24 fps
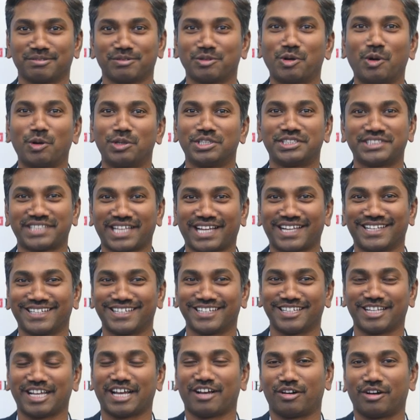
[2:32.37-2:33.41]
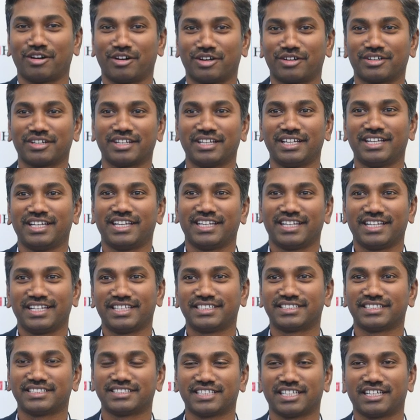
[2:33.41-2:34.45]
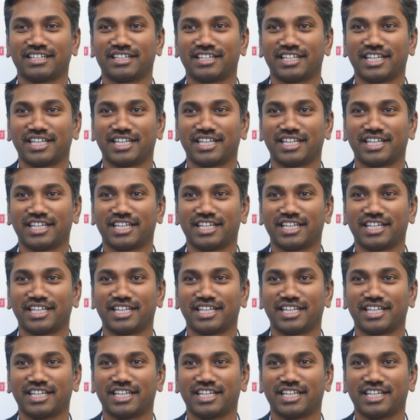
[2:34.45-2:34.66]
gold standard uh, or it's it's